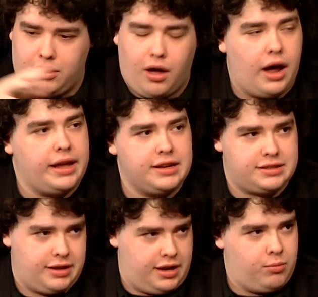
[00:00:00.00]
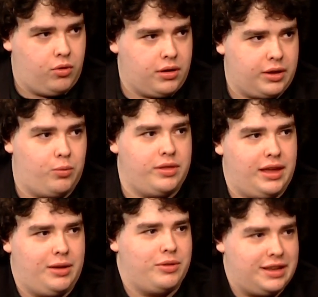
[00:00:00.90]
not innocent anymore, like when
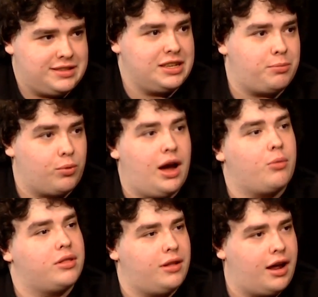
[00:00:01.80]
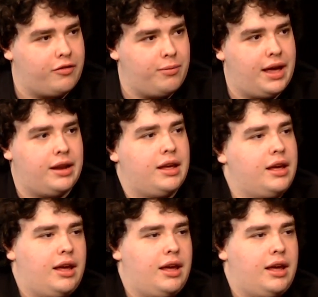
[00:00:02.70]
they sleep around with a lot of men,